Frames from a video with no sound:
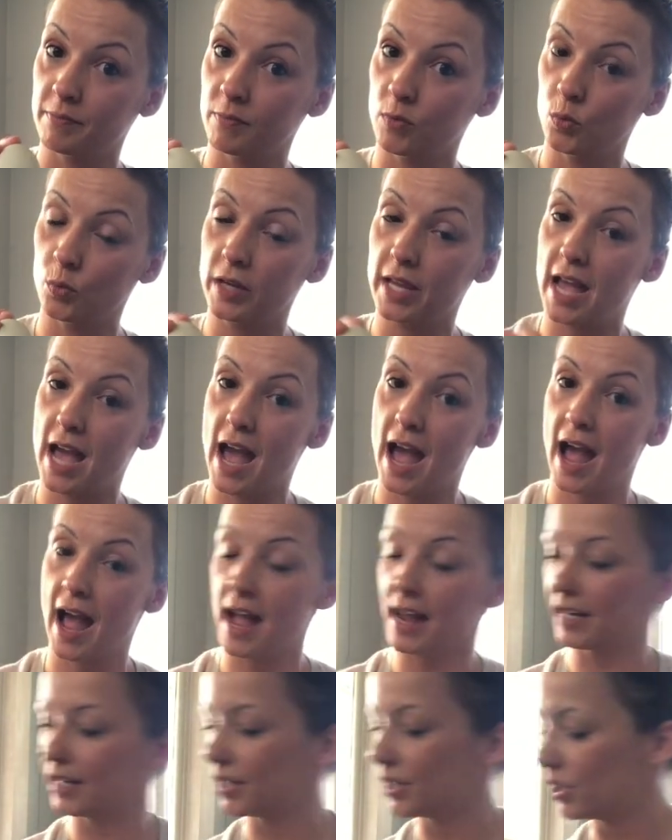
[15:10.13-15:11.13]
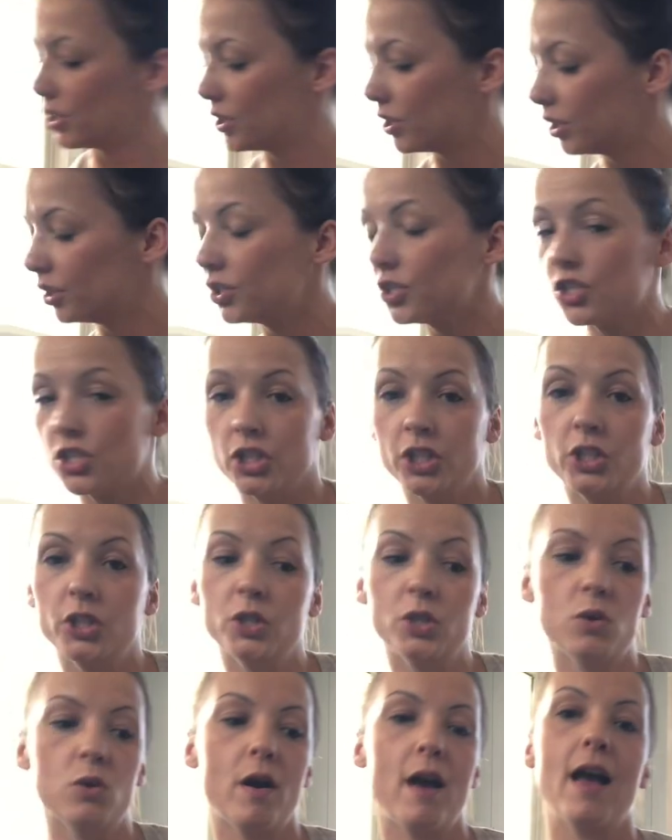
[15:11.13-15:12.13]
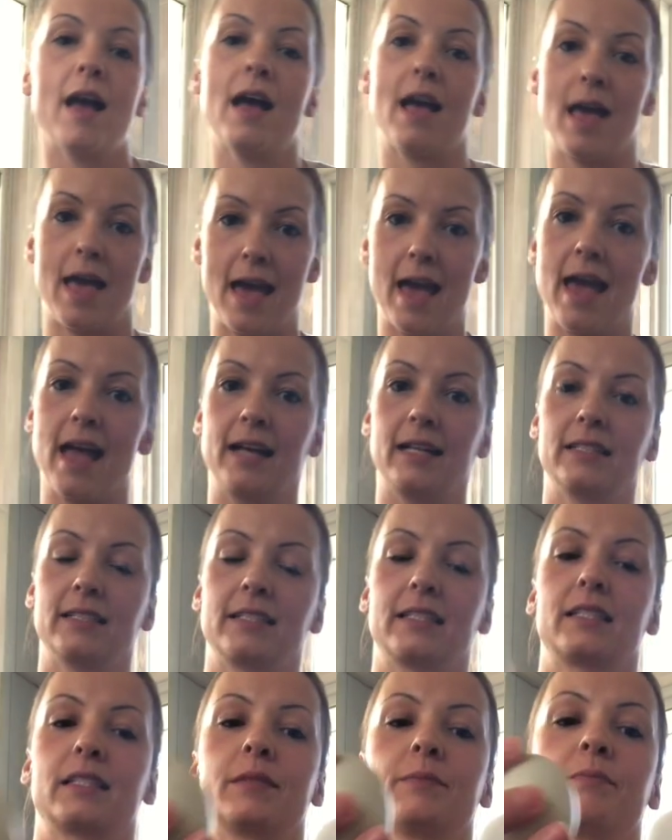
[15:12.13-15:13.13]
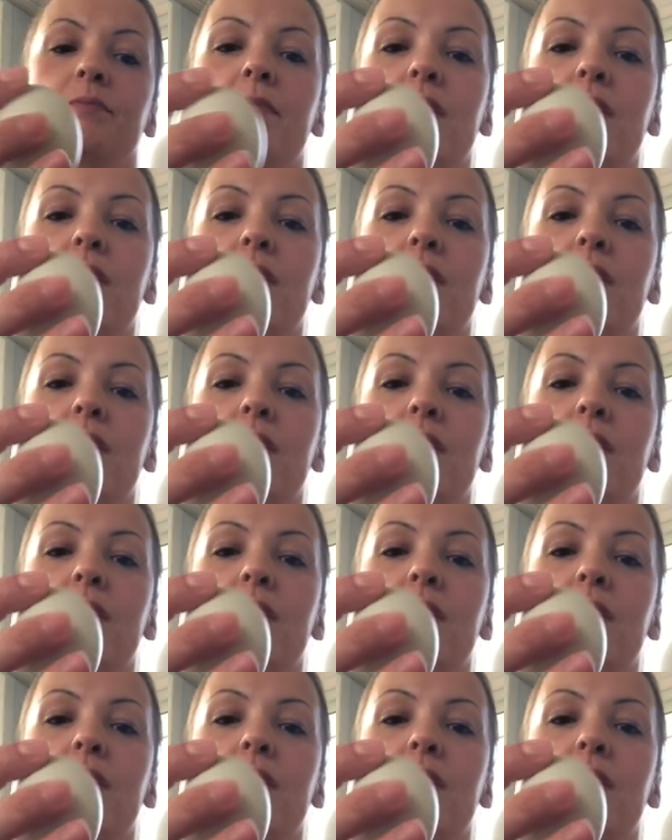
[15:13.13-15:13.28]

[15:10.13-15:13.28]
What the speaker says: we had 2 eggs.